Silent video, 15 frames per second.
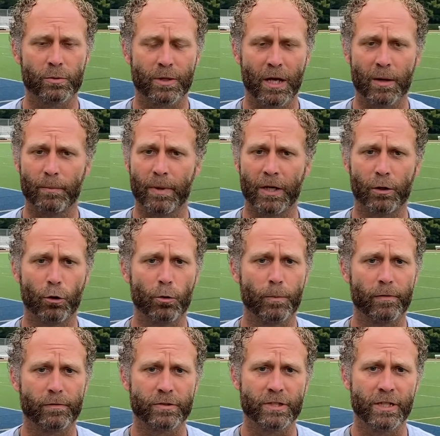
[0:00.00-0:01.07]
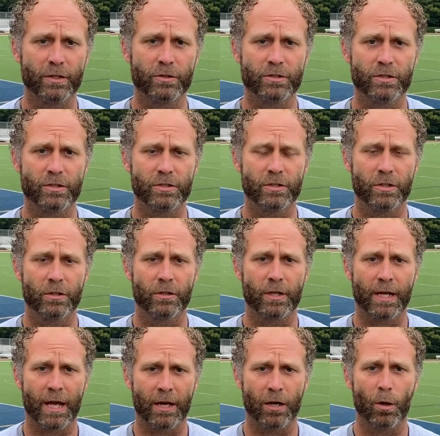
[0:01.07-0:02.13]
We've got a big group of seniors this year that
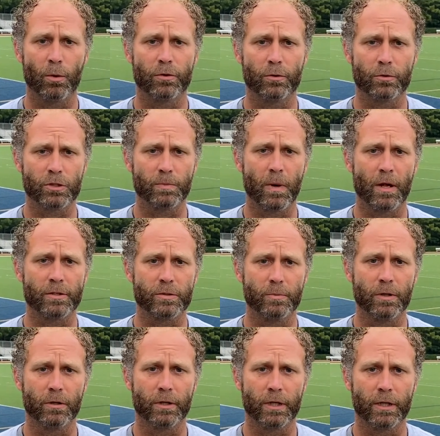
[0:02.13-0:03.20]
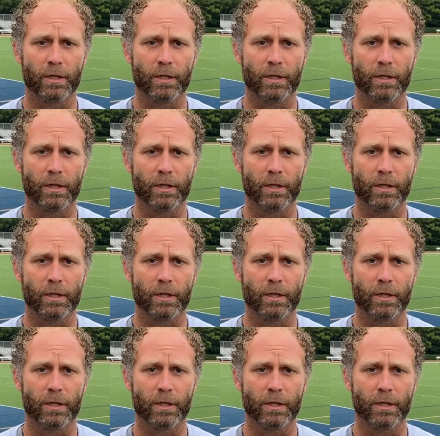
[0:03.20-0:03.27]
kind of know what the responsibility